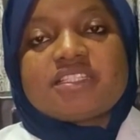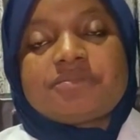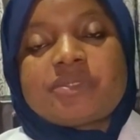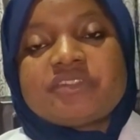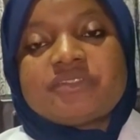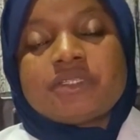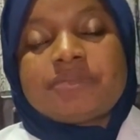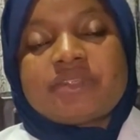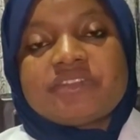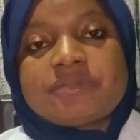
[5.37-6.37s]
a
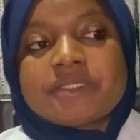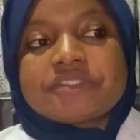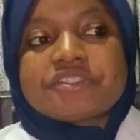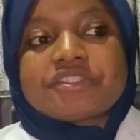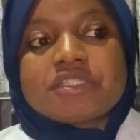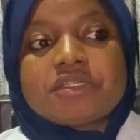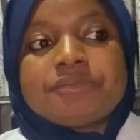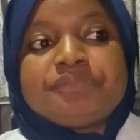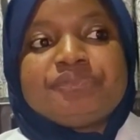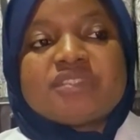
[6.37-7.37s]
private practitioner.
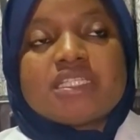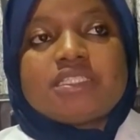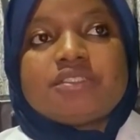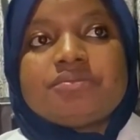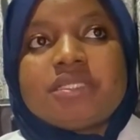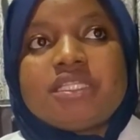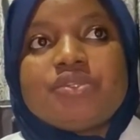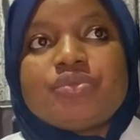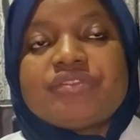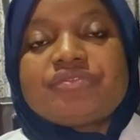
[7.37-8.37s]
I deal mainly
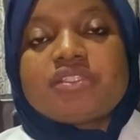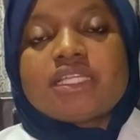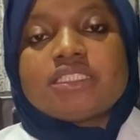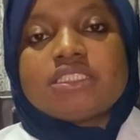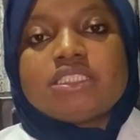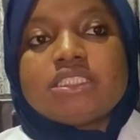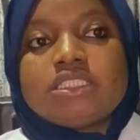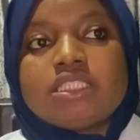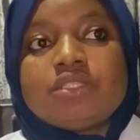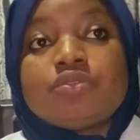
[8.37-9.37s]
with
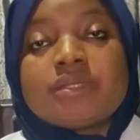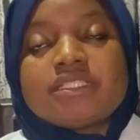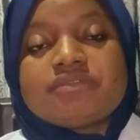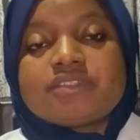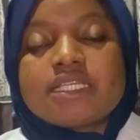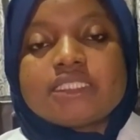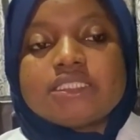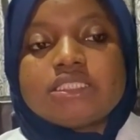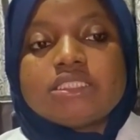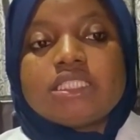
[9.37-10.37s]
Fulani and nomadic
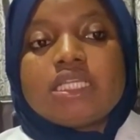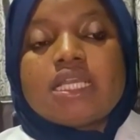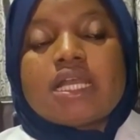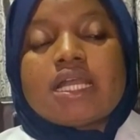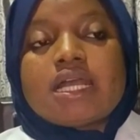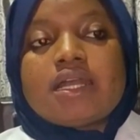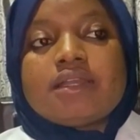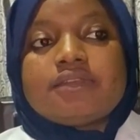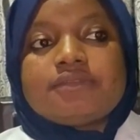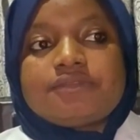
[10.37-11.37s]
Fulani.
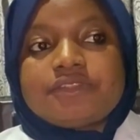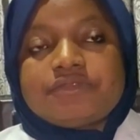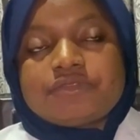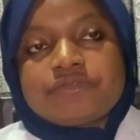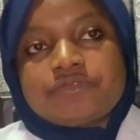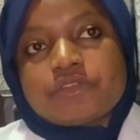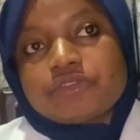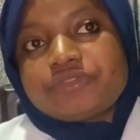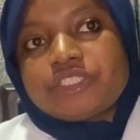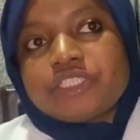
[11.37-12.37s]
I've been
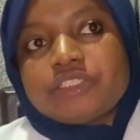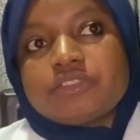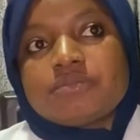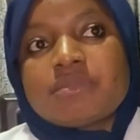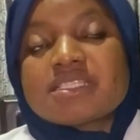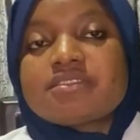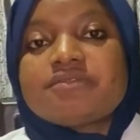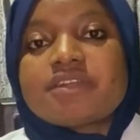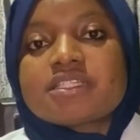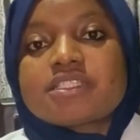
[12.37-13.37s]
involved in massive
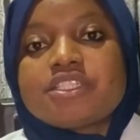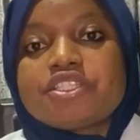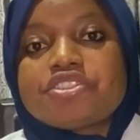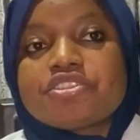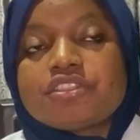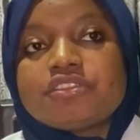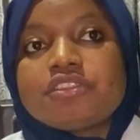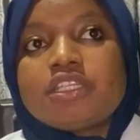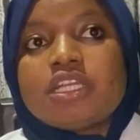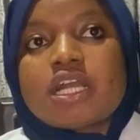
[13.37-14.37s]
vaccination
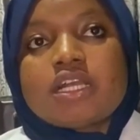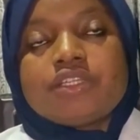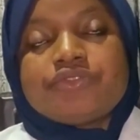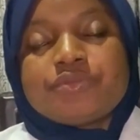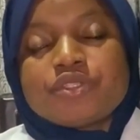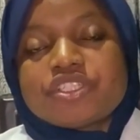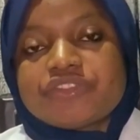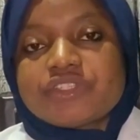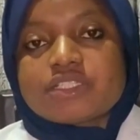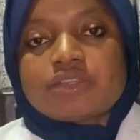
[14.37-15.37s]
in remote
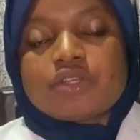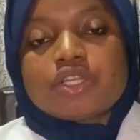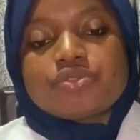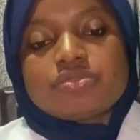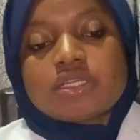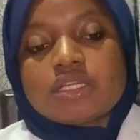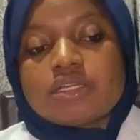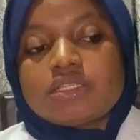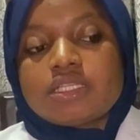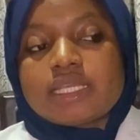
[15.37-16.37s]
areas around
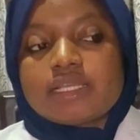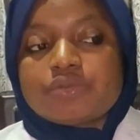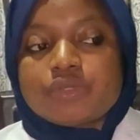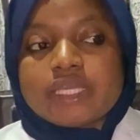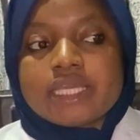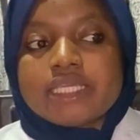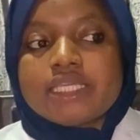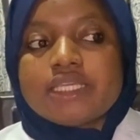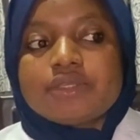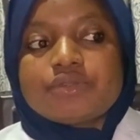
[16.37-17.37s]
Kaduna, like
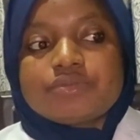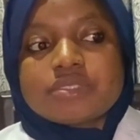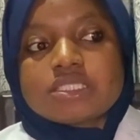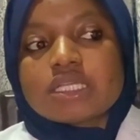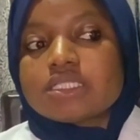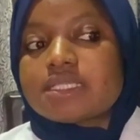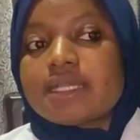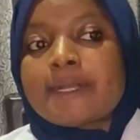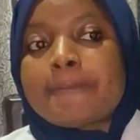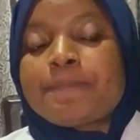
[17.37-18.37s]
Kuyai,
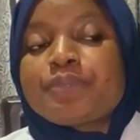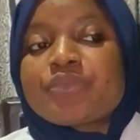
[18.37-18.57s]
Kulmisata,